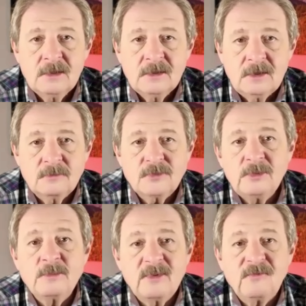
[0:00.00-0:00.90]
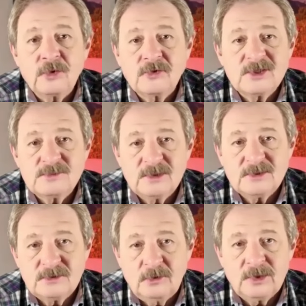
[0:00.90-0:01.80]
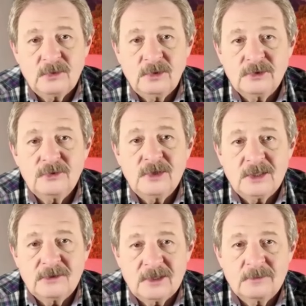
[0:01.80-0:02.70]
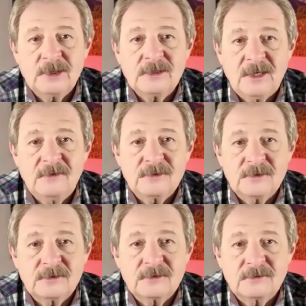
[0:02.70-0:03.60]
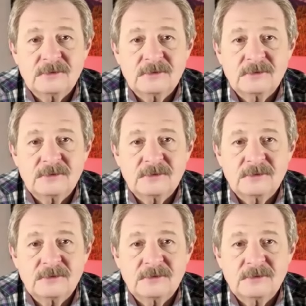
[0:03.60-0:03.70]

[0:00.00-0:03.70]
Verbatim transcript: uh, probably before Christmas? Nobody will do anything, but after